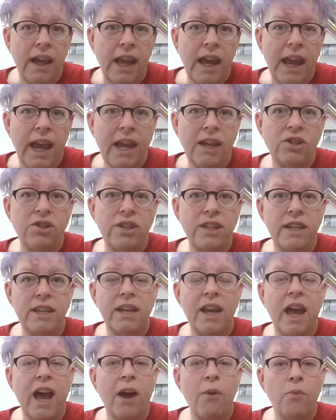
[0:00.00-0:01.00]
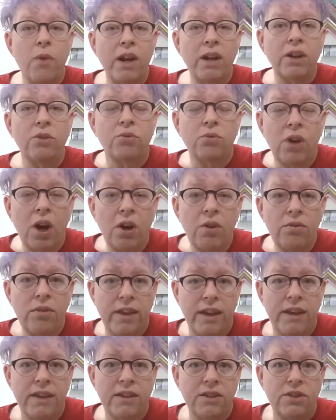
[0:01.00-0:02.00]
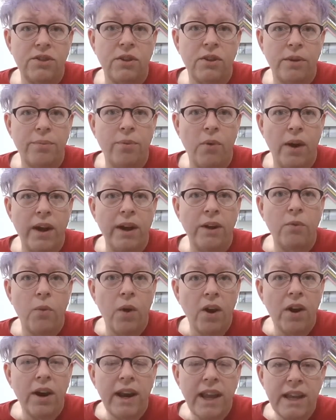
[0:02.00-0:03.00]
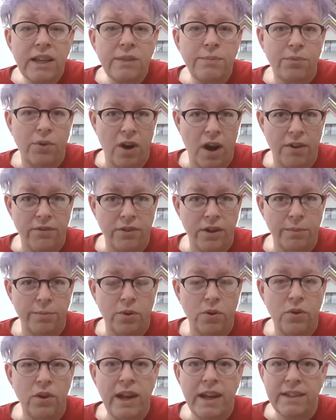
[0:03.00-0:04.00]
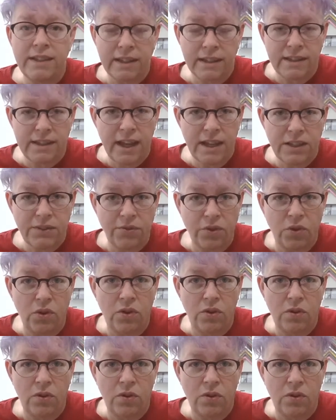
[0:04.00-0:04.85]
It's that I want to grow this to a point where it is profitable and successful.